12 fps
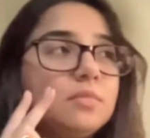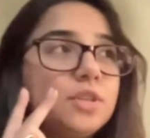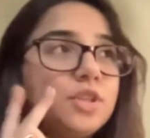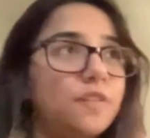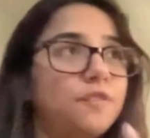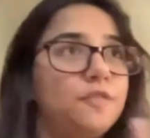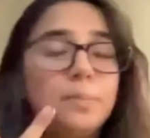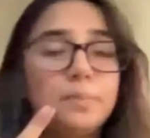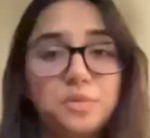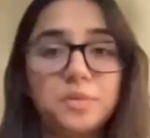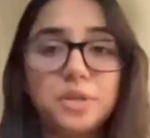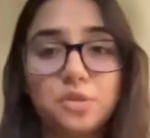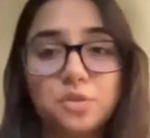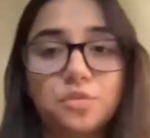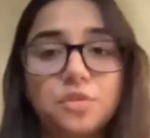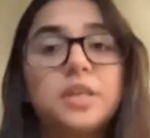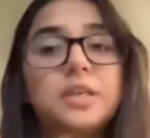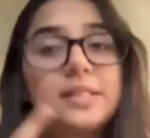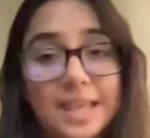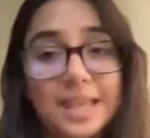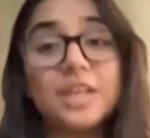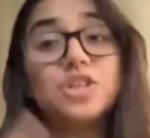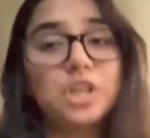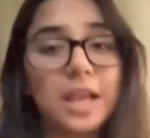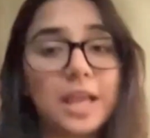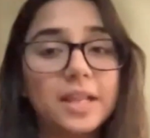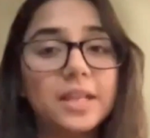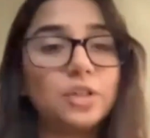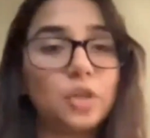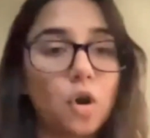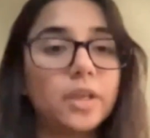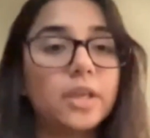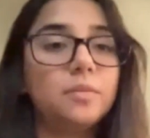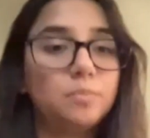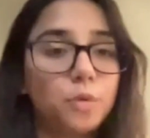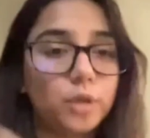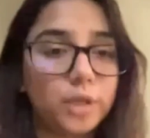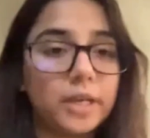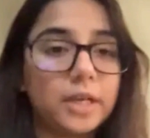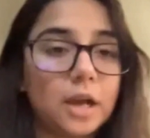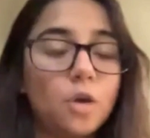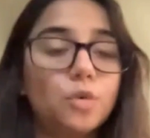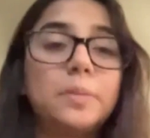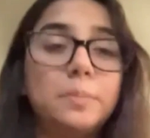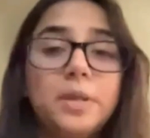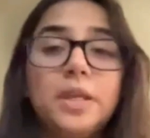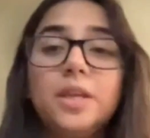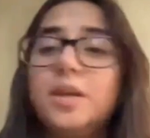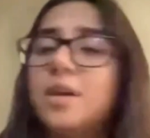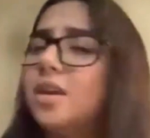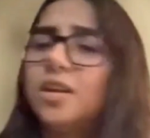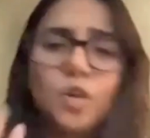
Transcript: shuffling between two things: A, sharing, talking, putting it out, and B,